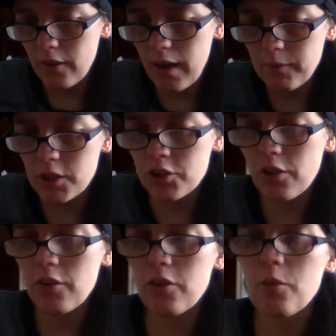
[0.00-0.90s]
let me show
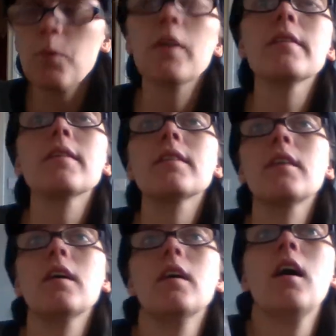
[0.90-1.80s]
you the ones
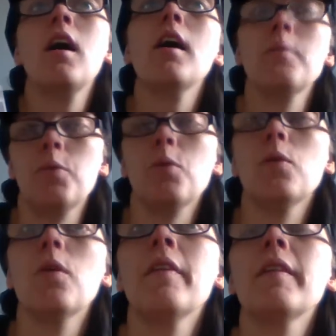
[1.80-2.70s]
that I
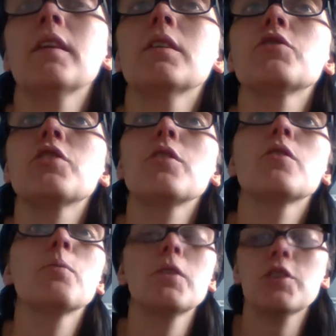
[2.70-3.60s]
bought, and then I'll show you
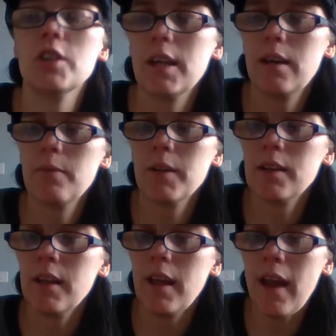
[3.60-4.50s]
the one she gave me at
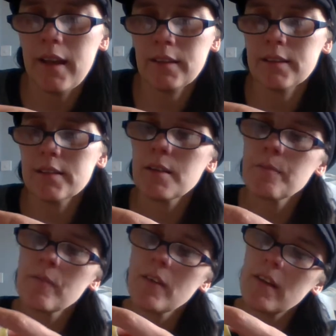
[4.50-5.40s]
the end.
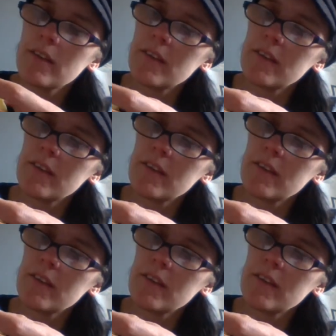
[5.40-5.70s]
So